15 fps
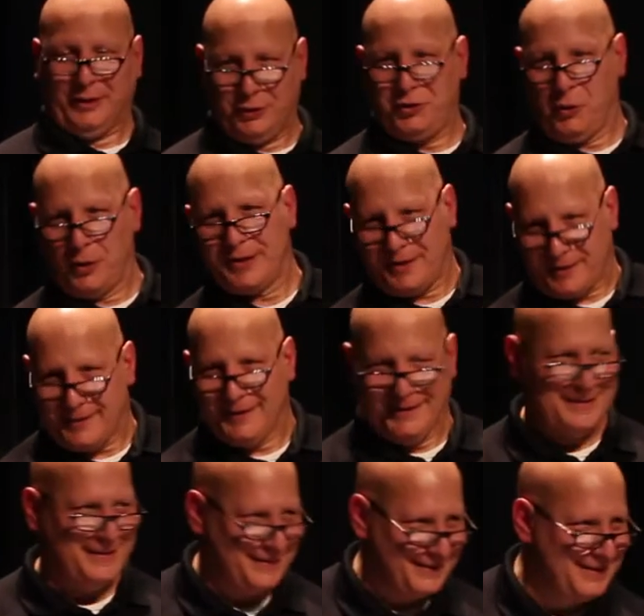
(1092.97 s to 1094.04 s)
Georgia,
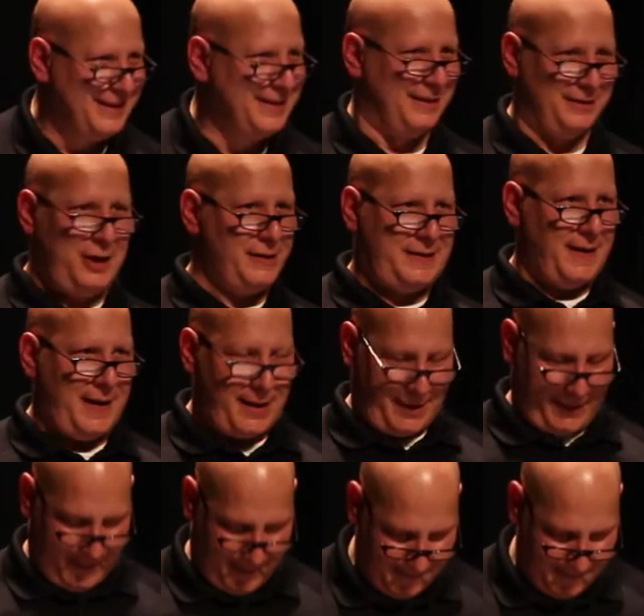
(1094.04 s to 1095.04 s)
not Tech.